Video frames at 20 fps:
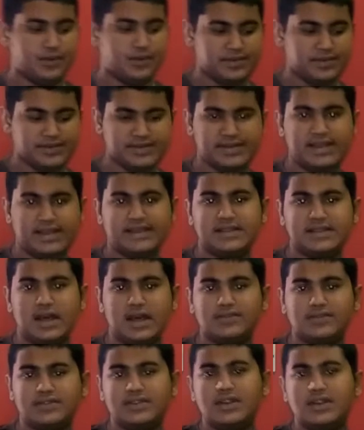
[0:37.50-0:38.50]
from the
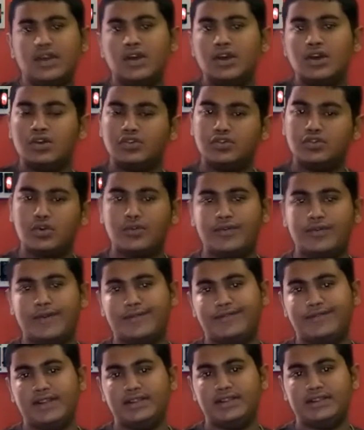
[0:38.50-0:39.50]
6,000 to
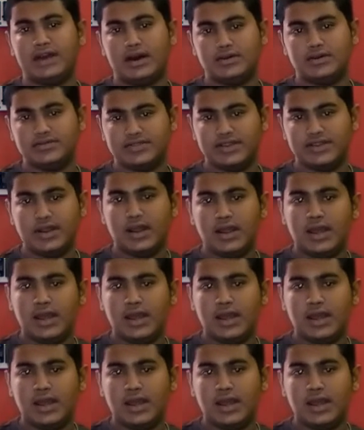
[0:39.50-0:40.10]
15,000,